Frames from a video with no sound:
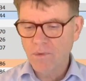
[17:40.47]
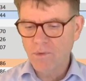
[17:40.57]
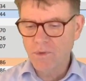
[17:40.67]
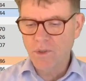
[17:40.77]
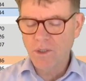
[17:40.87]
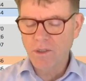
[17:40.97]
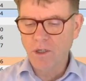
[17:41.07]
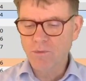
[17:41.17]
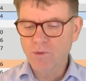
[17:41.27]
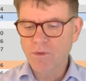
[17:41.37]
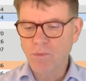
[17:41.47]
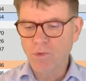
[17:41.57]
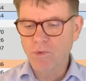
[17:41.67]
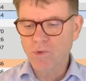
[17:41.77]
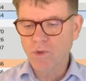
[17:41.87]
You see, it comes with
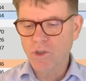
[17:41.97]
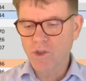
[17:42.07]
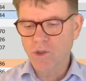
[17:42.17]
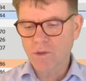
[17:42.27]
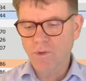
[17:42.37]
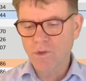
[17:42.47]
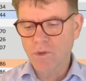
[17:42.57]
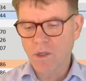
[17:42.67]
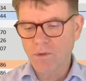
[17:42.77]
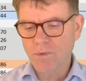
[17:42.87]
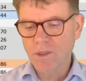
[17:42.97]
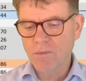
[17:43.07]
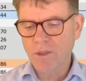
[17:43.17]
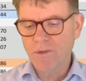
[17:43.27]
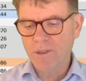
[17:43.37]
blue. So it's just for the
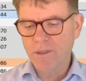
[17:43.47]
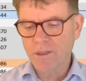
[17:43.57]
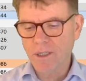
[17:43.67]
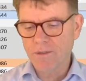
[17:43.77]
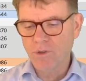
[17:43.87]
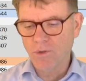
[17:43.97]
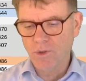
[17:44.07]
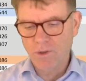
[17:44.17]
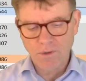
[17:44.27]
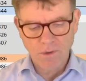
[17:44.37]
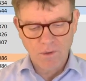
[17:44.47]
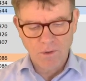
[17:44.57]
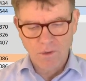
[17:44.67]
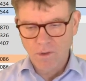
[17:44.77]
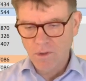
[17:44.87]
readability that I have done this.
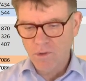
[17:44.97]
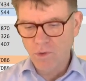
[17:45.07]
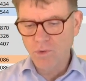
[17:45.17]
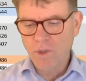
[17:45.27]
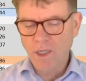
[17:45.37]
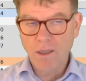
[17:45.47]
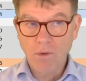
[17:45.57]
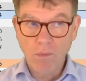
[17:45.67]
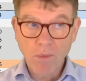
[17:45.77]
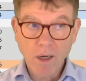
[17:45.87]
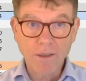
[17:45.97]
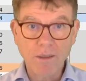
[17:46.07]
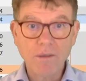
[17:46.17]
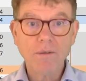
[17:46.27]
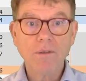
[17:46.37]
So you can combine
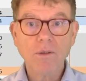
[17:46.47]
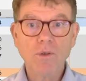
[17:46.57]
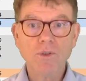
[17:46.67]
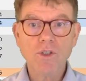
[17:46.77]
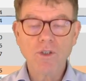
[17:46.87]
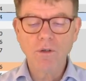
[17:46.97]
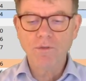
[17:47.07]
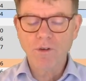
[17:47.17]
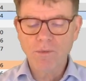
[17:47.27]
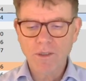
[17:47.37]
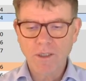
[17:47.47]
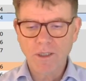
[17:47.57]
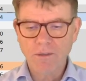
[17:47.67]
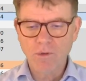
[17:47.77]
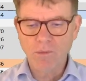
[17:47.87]
conditional formatting
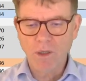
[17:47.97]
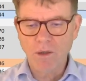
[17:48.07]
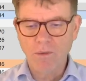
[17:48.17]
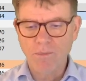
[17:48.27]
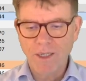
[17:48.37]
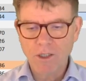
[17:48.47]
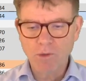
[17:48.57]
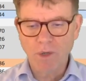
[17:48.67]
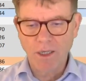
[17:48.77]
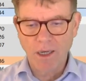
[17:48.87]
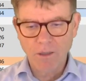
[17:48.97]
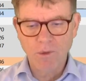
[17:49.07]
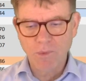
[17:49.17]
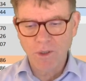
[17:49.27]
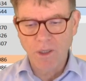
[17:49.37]
given managed by
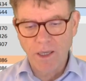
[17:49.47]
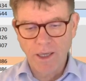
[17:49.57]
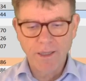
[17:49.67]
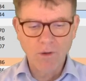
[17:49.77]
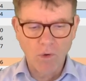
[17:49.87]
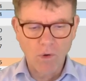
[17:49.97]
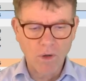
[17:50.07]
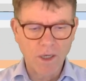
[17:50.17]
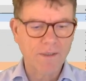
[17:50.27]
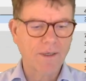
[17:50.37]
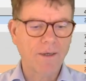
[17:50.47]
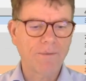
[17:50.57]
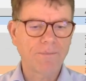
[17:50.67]
IBP and or Excel.